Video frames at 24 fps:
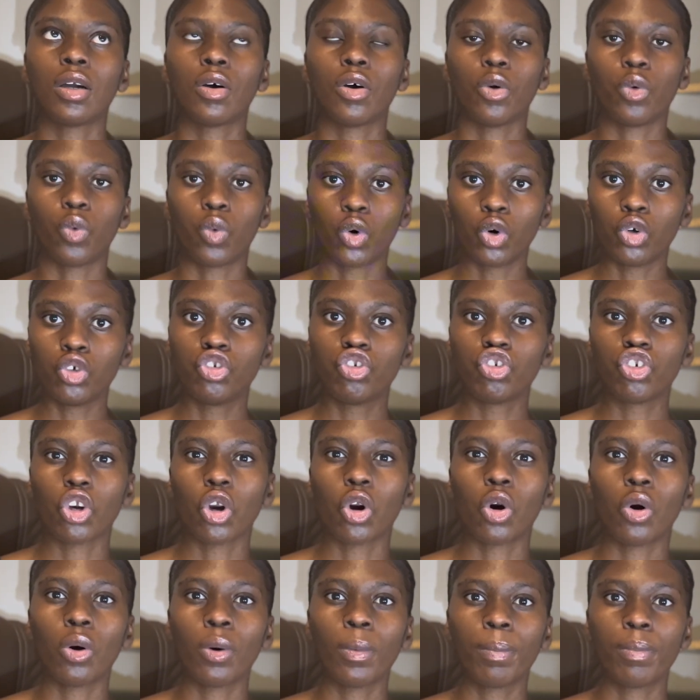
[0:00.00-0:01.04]

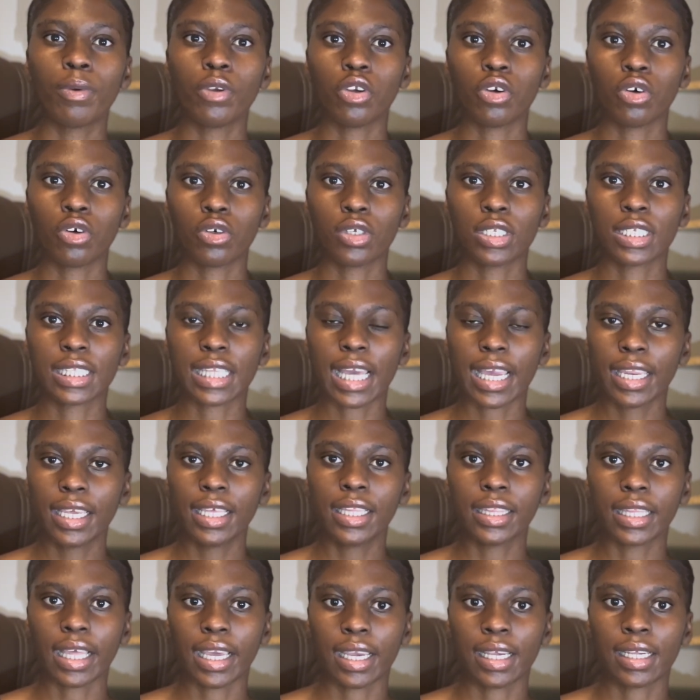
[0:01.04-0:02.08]
wardrobe, your study
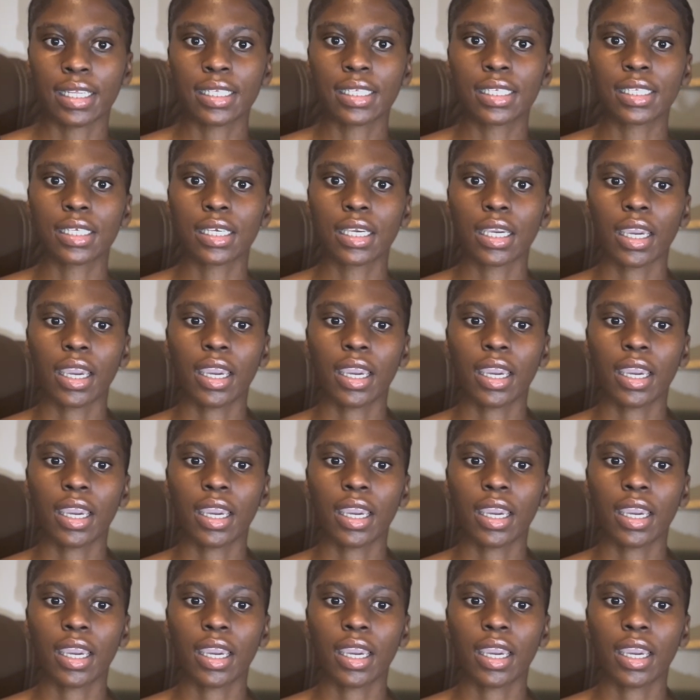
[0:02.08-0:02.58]
desk,